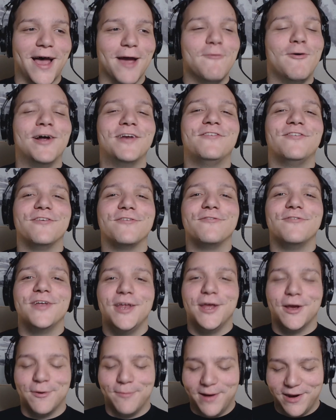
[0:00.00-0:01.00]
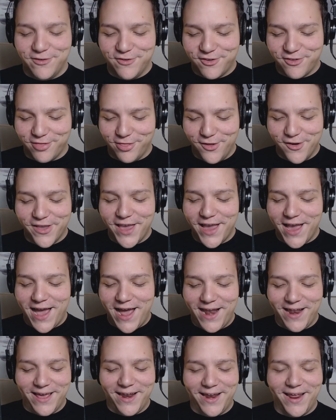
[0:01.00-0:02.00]
I watched this video by just looking
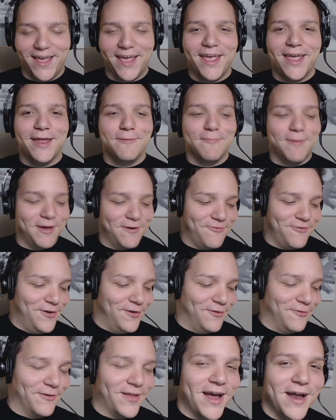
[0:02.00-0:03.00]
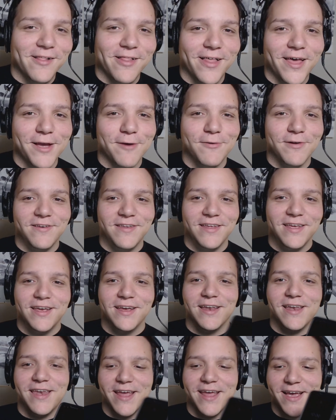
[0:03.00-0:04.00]
at it in my phone, kind of like what
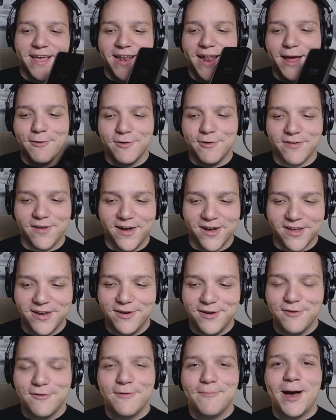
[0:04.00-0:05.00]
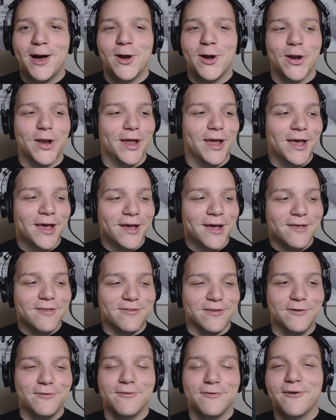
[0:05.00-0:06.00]
Dee and Nick and I were talking to you about.
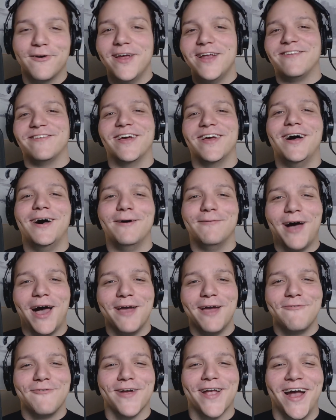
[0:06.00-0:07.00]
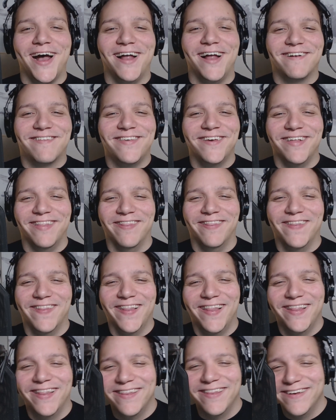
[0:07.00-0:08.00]
So great job. I
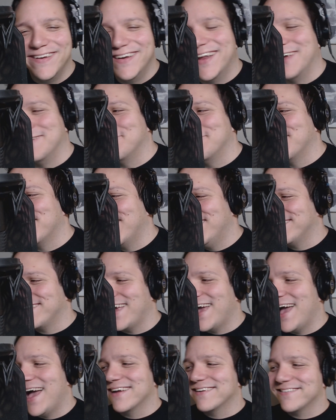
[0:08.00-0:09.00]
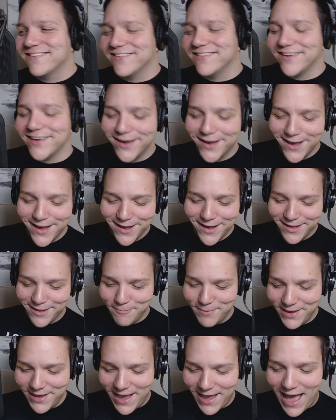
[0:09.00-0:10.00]
forgot to actually
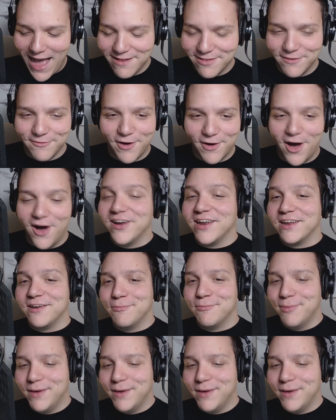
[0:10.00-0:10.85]
be active on it.